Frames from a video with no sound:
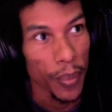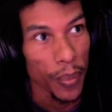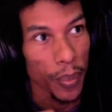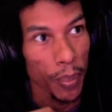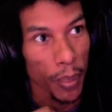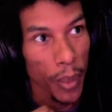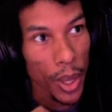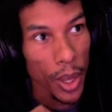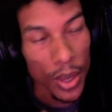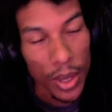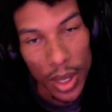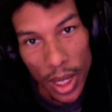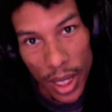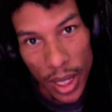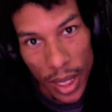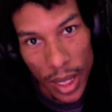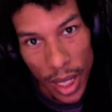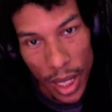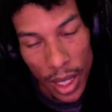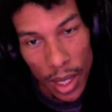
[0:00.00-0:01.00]
Most of the
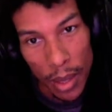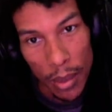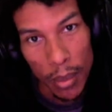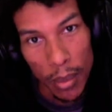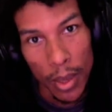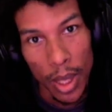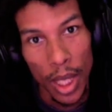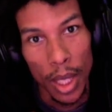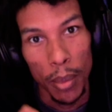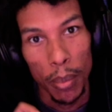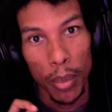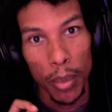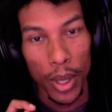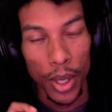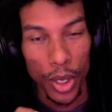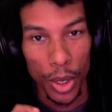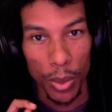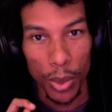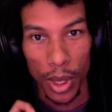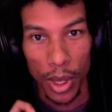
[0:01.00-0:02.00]
time,
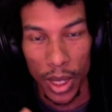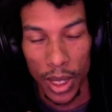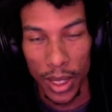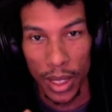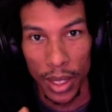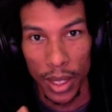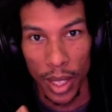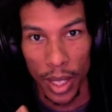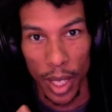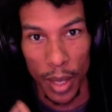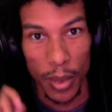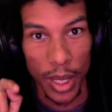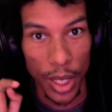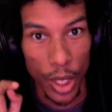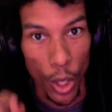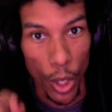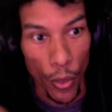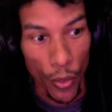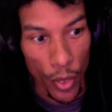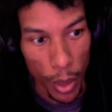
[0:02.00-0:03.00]
Blizzard released their games in
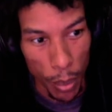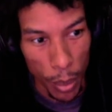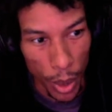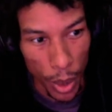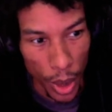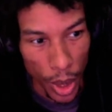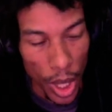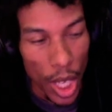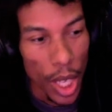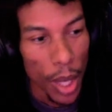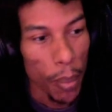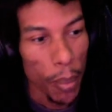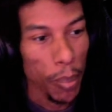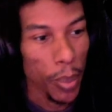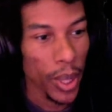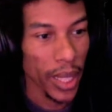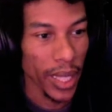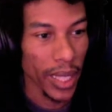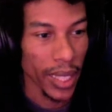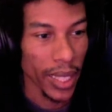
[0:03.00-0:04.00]
November,
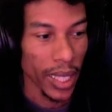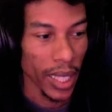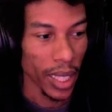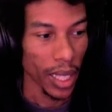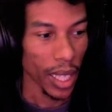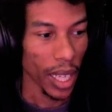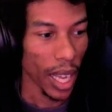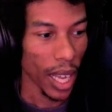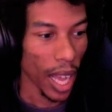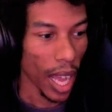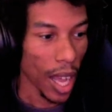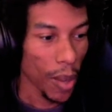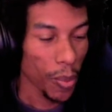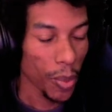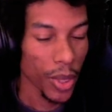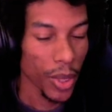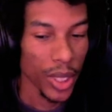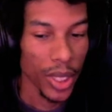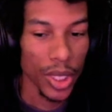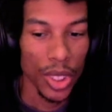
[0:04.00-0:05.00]
but I
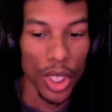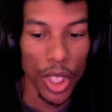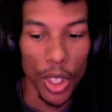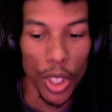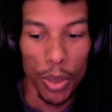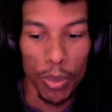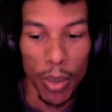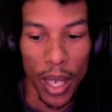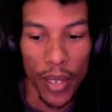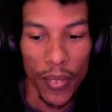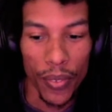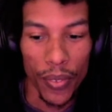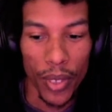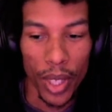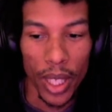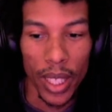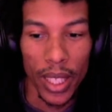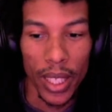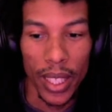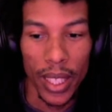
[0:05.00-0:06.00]
was told by a
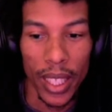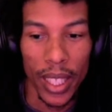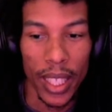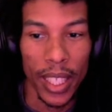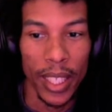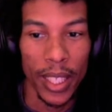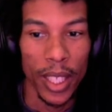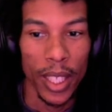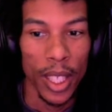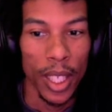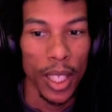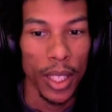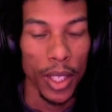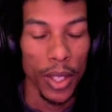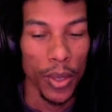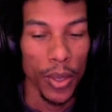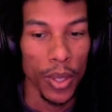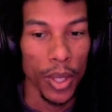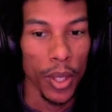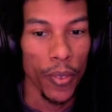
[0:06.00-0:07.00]
friend that
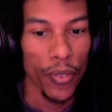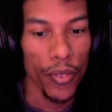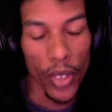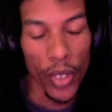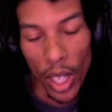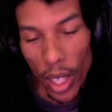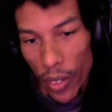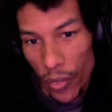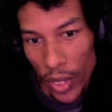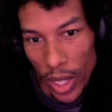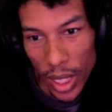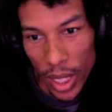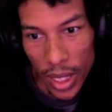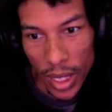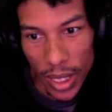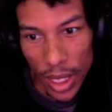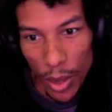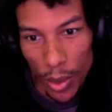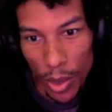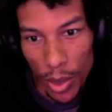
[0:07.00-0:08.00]
Final
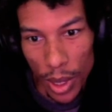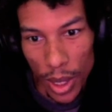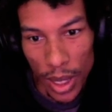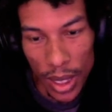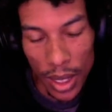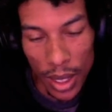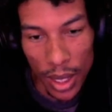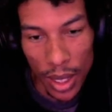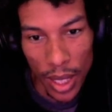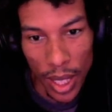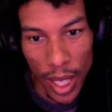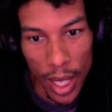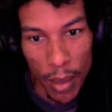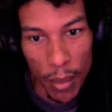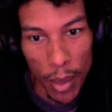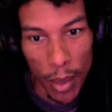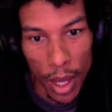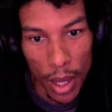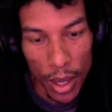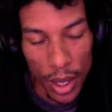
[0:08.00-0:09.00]
Fantasy released their
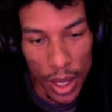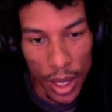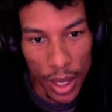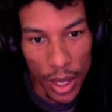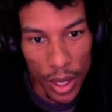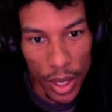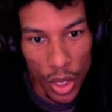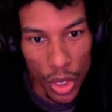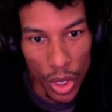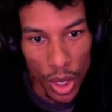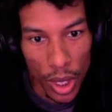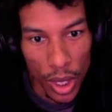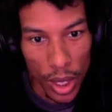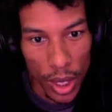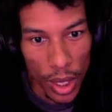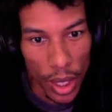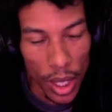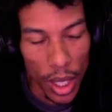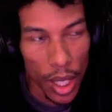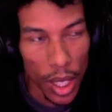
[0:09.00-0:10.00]
game earlier this
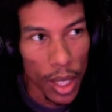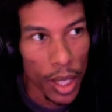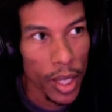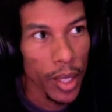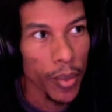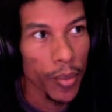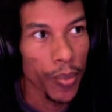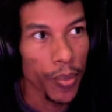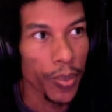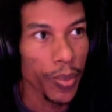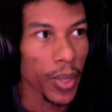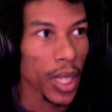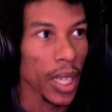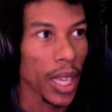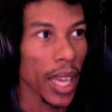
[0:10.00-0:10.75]
year, and